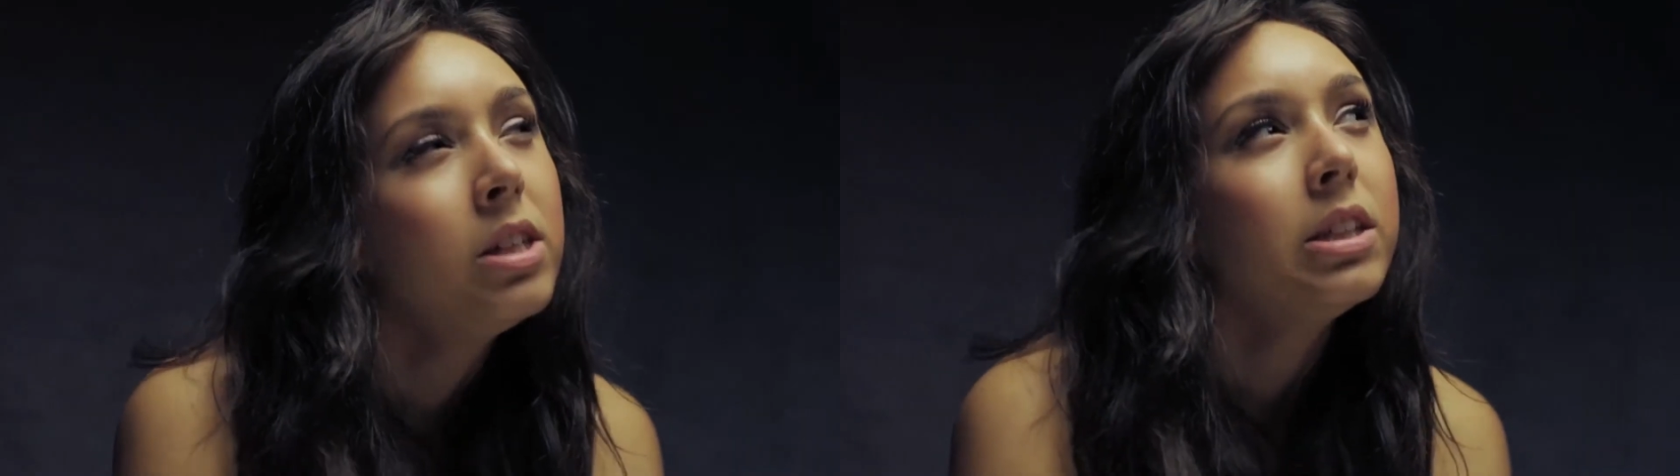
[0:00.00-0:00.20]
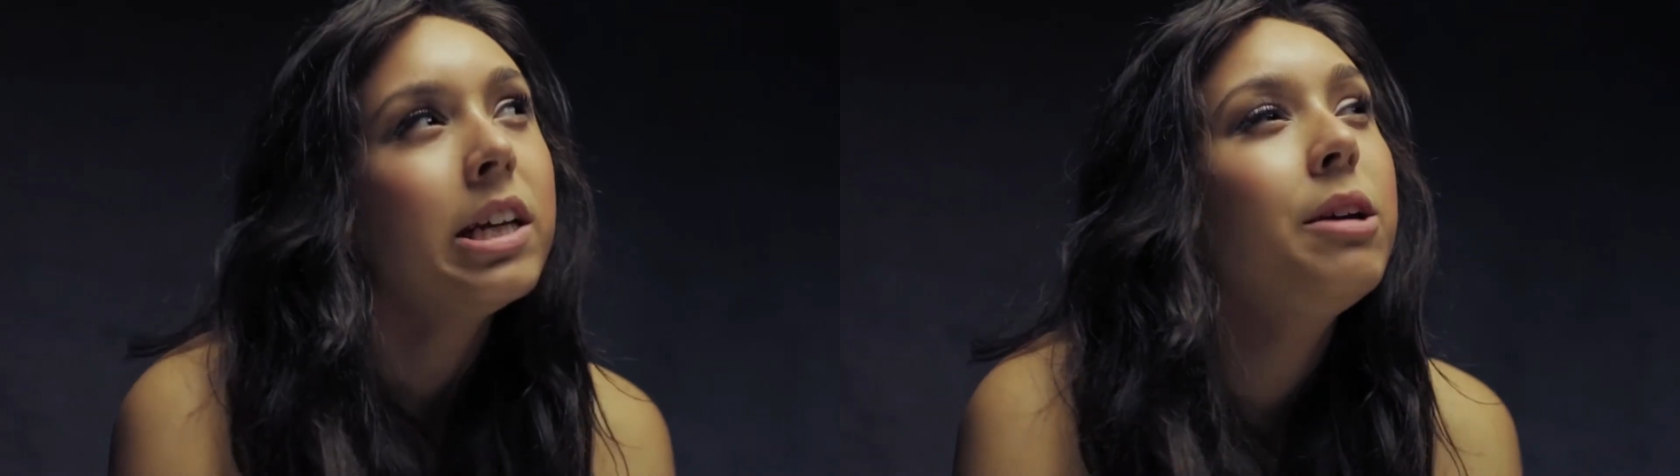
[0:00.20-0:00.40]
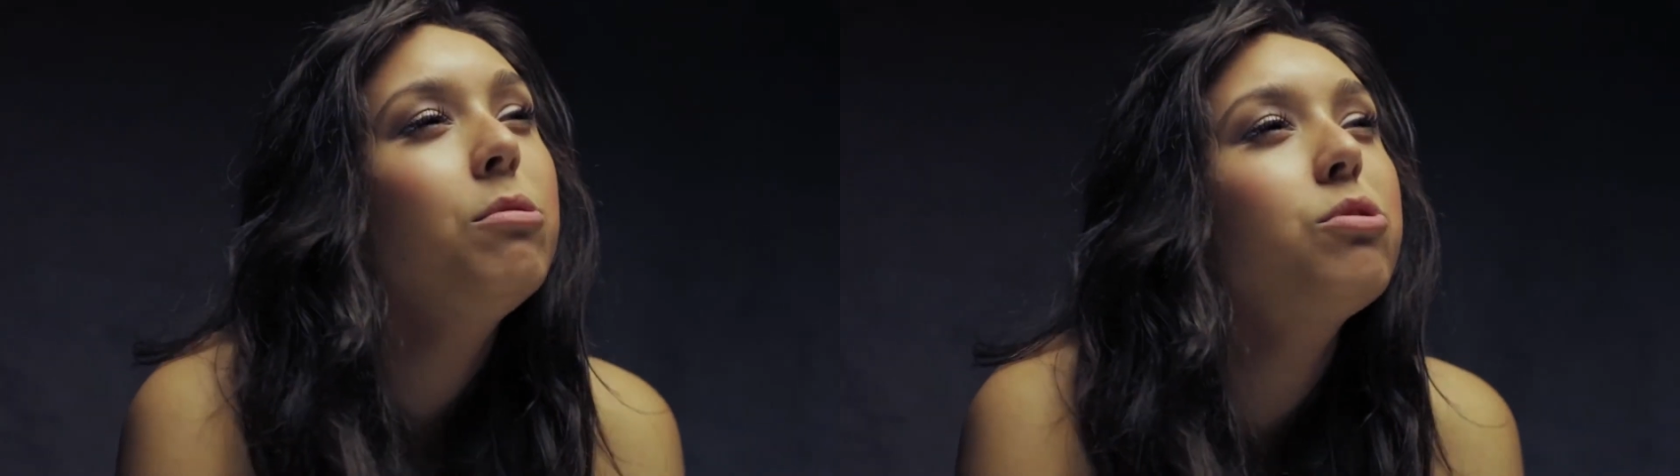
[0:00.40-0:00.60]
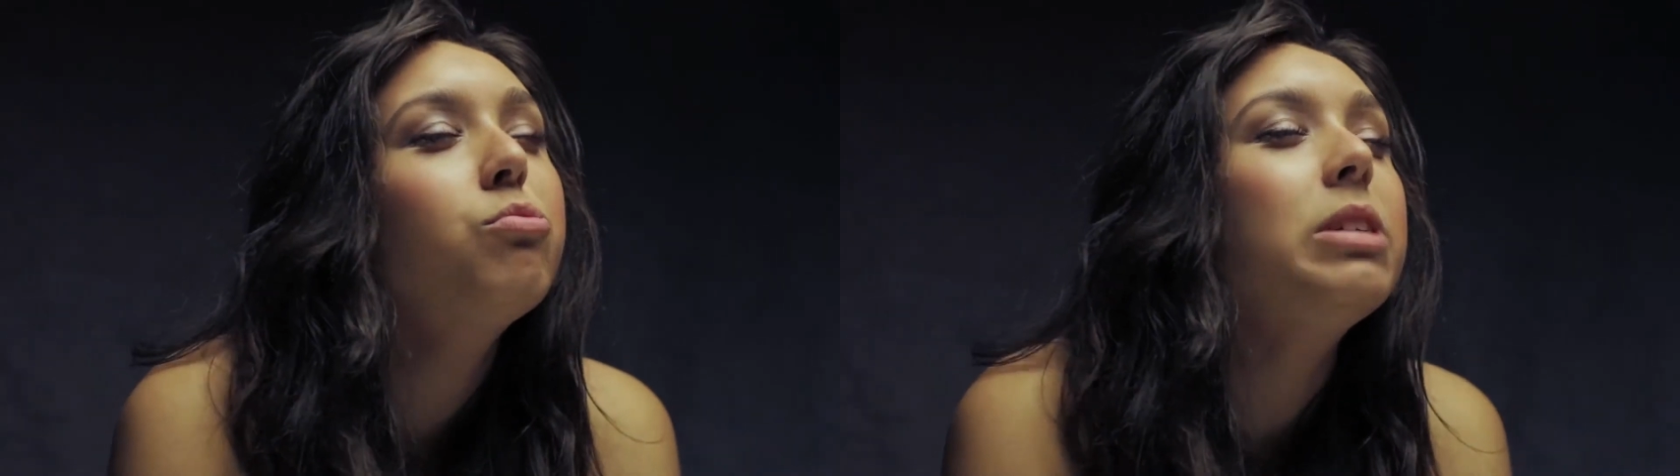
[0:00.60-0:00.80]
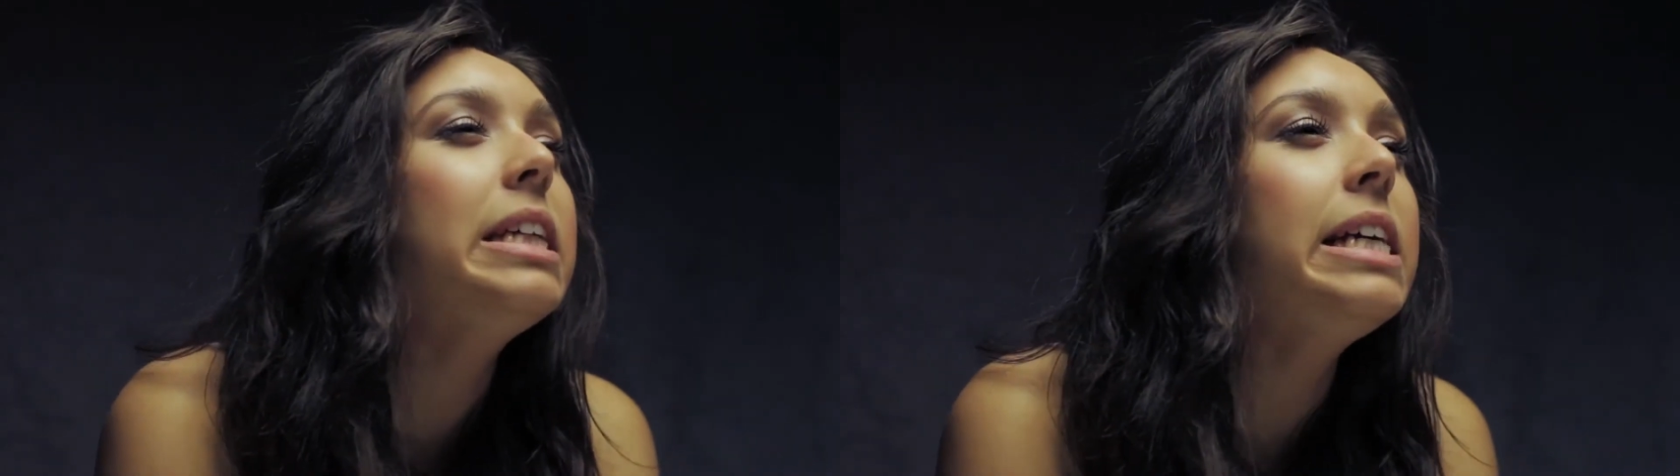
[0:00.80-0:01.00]
He was
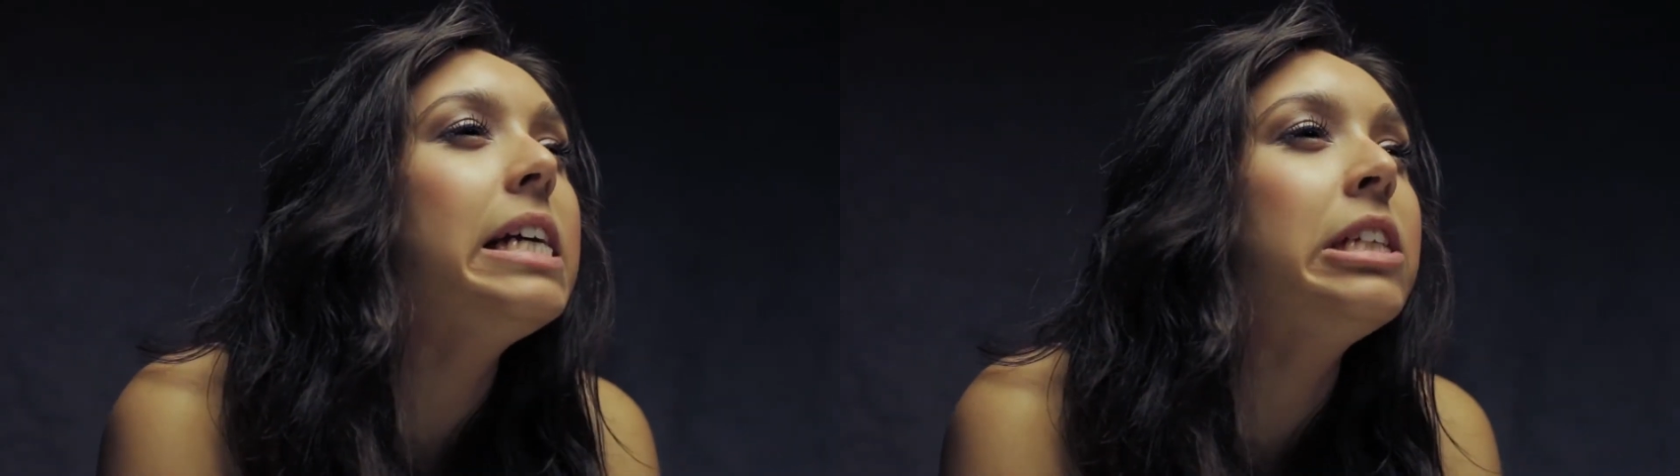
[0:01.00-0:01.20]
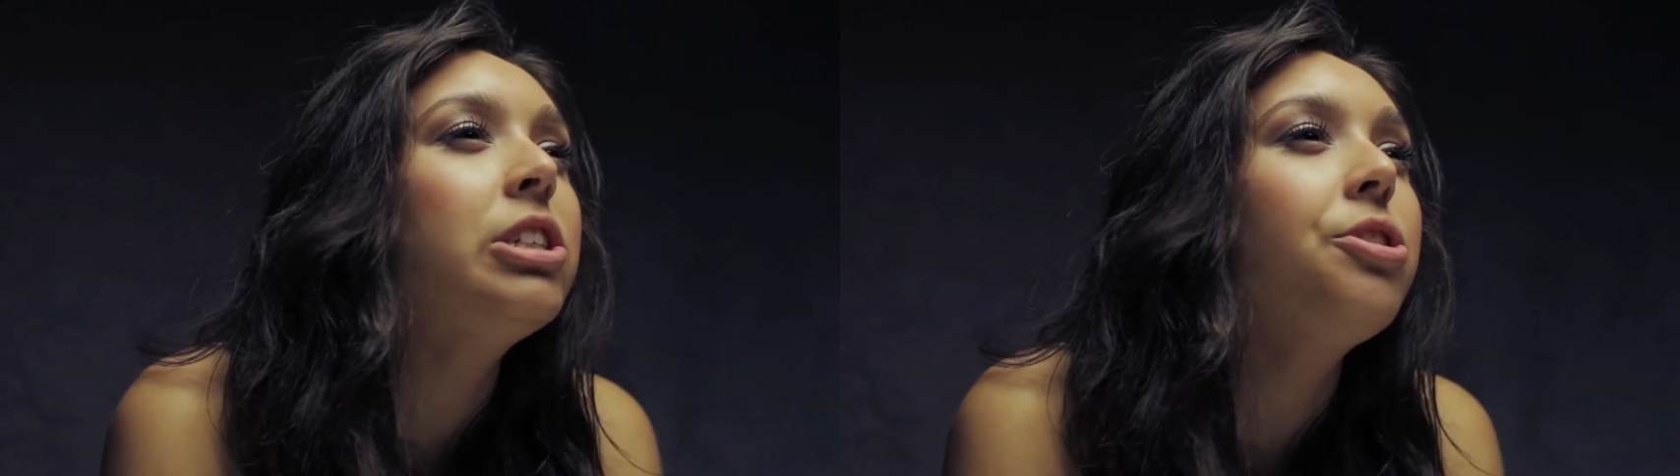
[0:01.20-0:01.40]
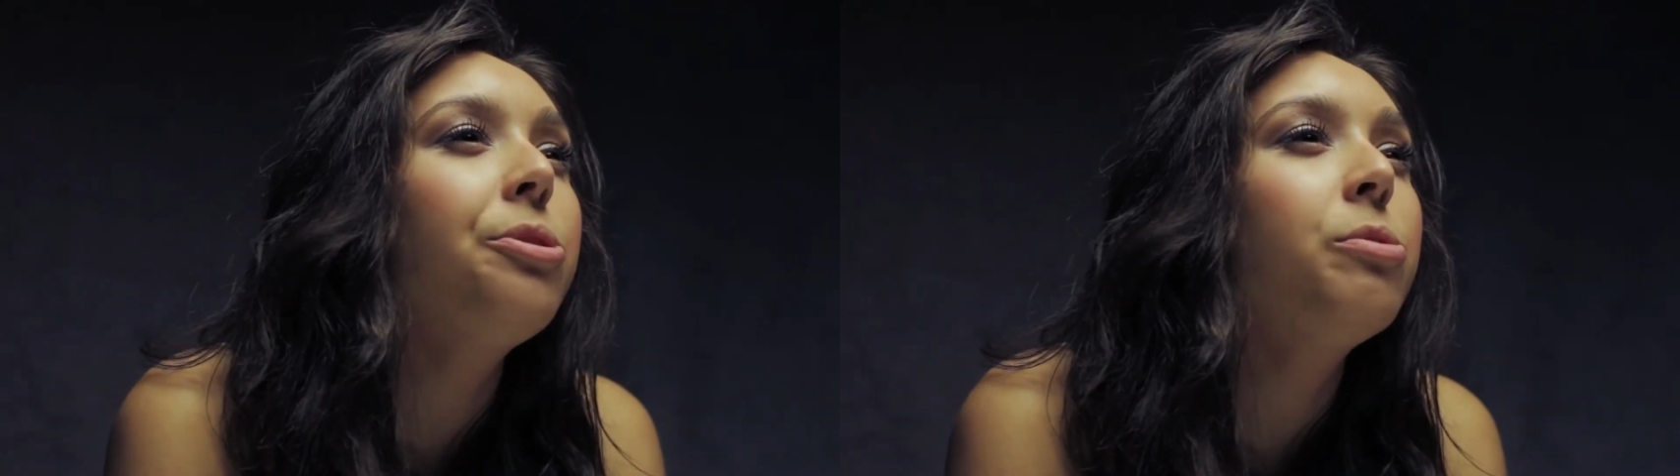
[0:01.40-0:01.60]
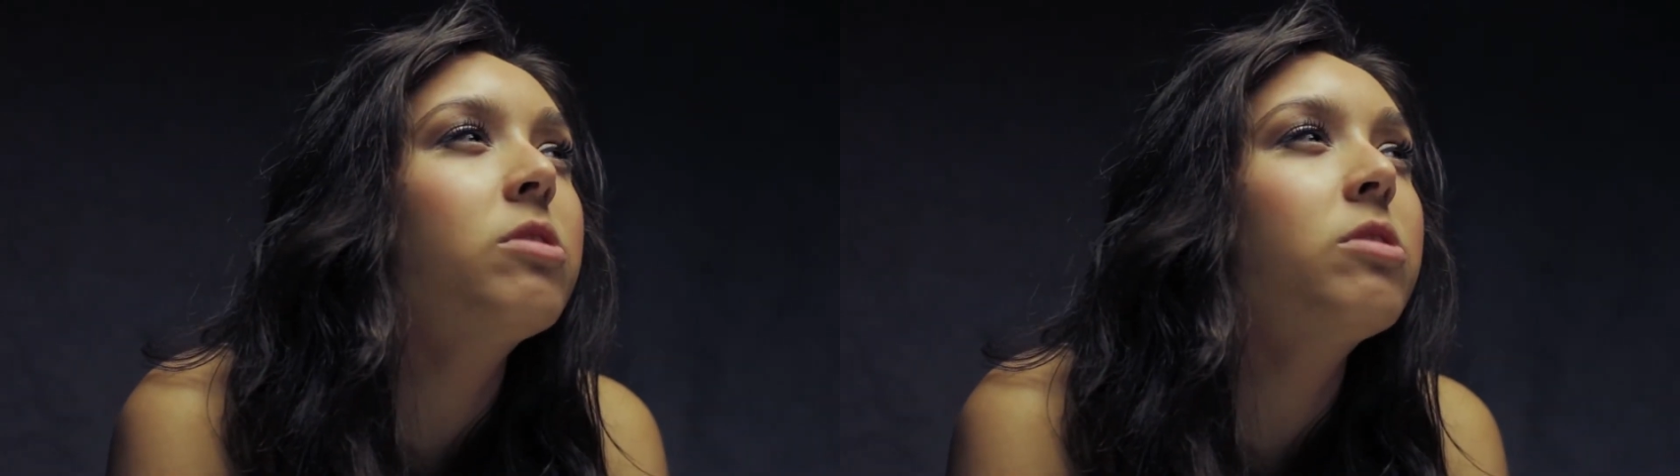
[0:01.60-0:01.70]
really into